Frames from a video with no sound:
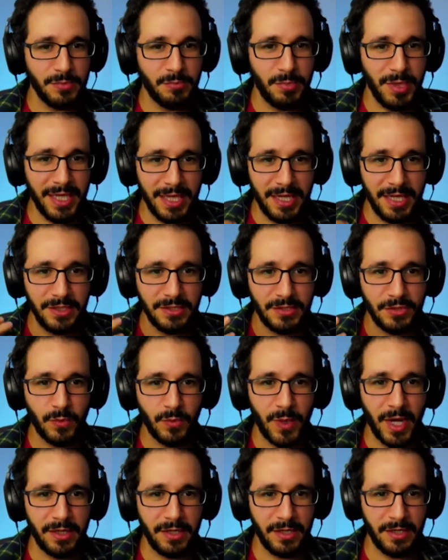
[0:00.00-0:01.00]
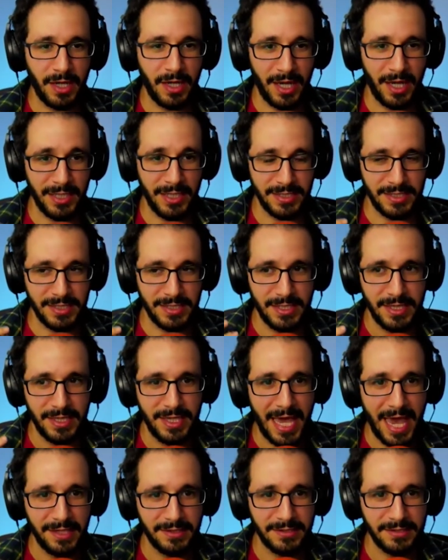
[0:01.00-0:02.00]
beginning to recognize
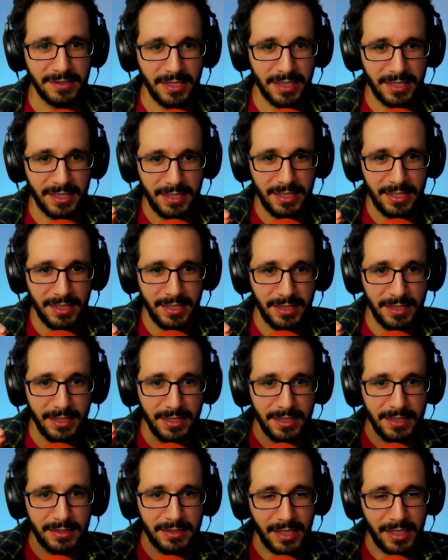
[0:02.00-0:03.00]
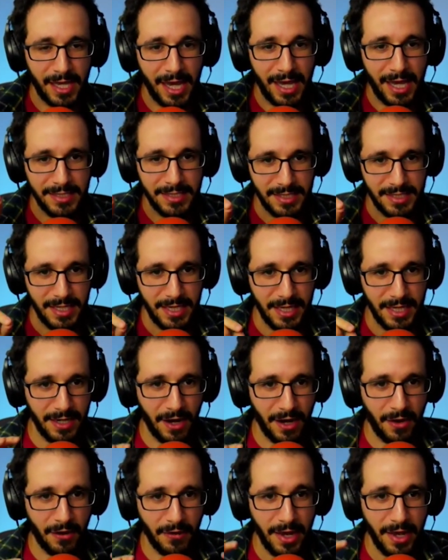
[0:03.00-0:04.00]
that the key lies in
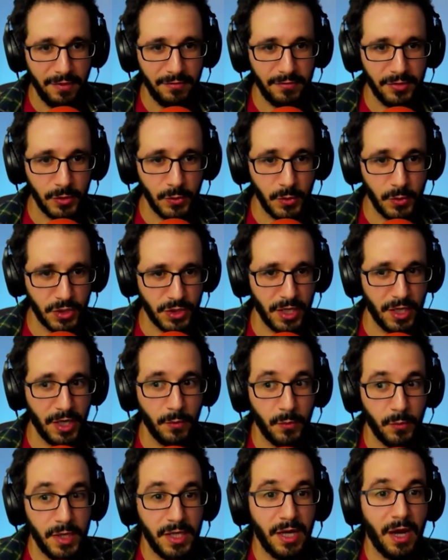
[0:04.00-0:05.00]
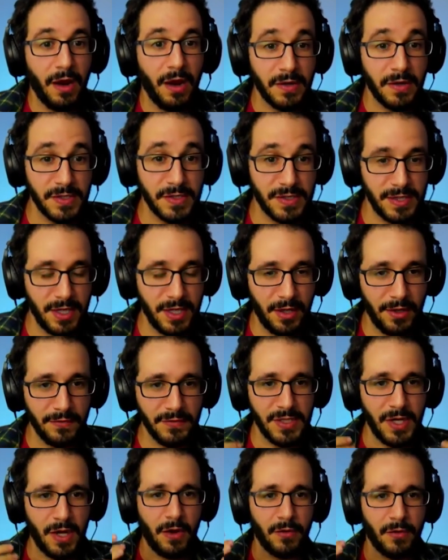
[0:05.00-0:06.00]
our evolution. We
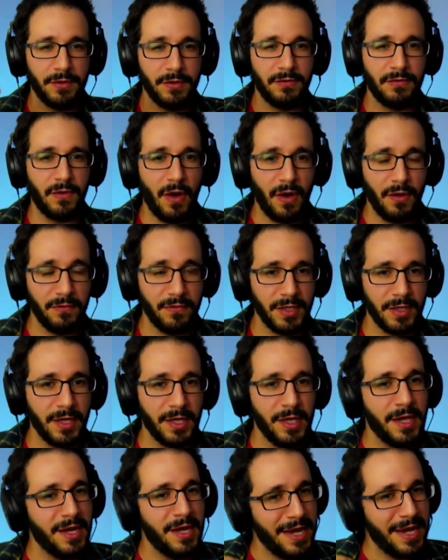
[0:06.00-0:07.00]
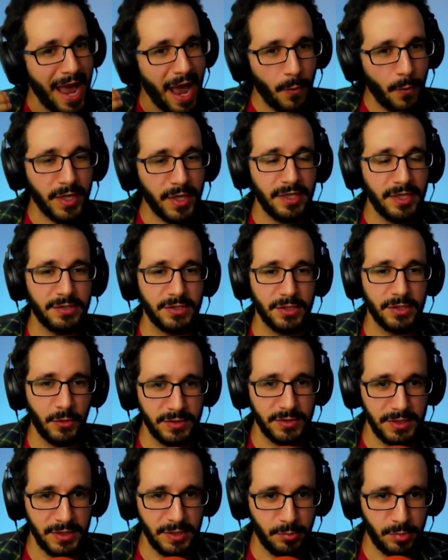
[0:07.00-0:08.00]
ourselves are evolving. Now we need to
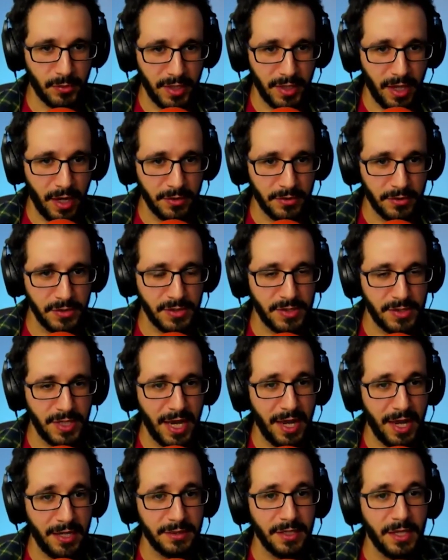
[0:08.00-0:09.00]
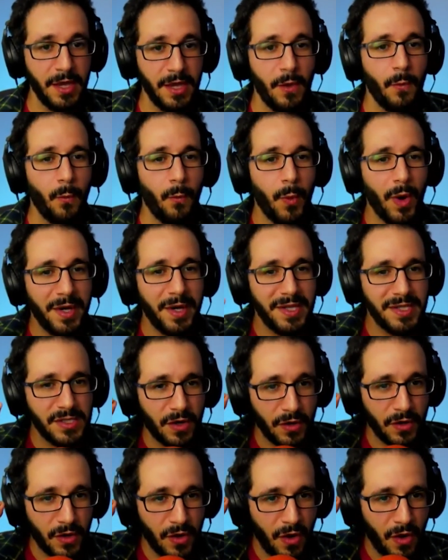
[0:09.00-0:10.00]
go deeper and understand what is
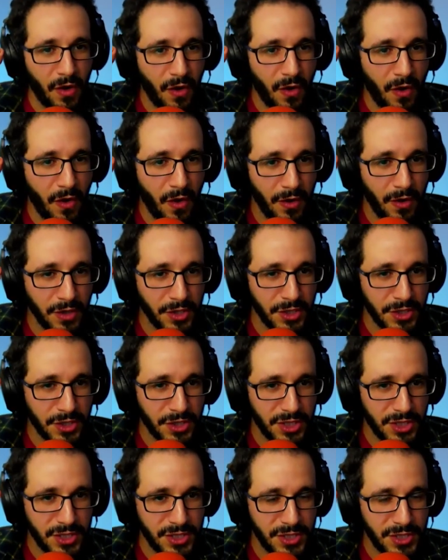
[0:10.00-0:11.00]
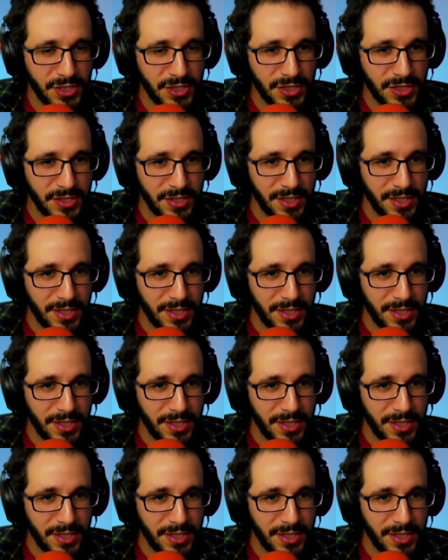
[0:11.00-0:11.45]
our conscious